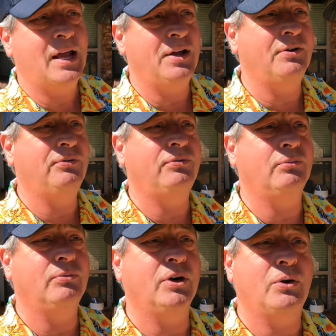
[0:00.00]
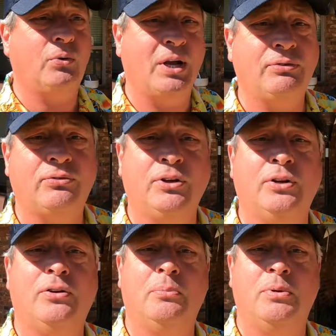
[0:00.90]
has
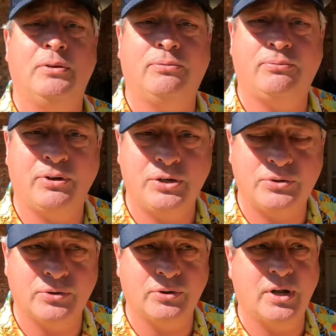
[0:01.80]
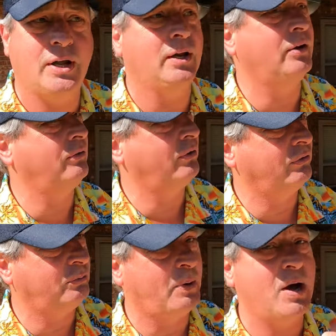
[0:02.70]
requested to be featured and to
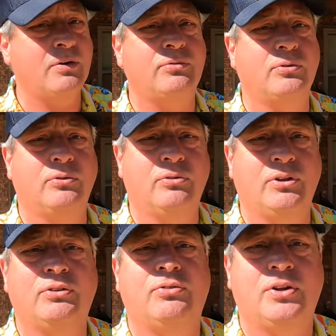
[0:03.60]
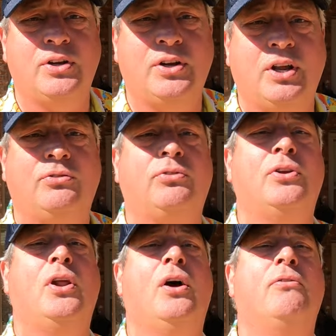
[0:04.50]
sponsor this
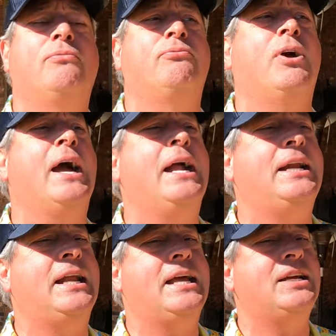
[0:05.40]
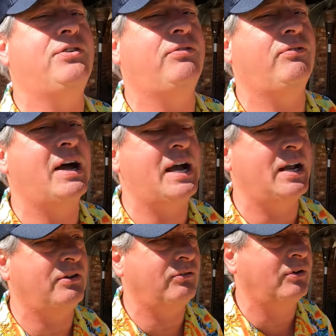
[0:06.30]
edition of Friday's
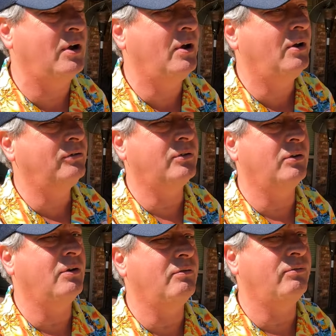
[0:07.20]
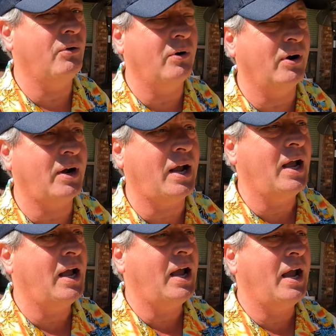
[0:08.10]
Finds. So Lovork
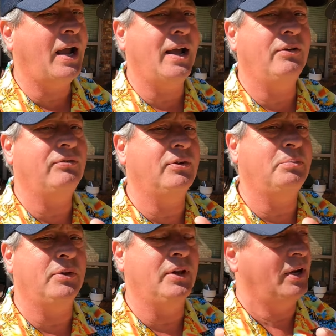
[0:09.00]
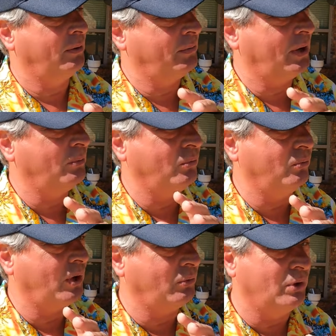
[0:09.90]
has something that I'm,
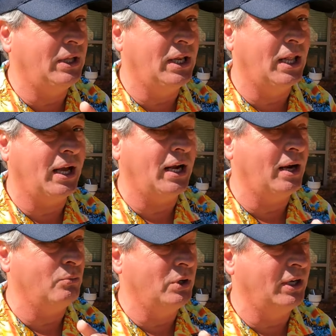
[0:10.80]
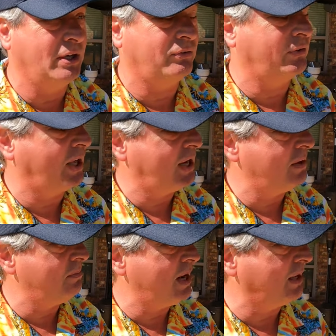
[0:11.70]
I'm, I really like. I'm really excited
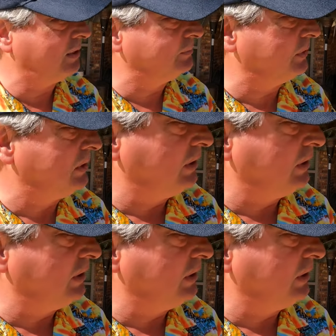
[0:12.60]
about it.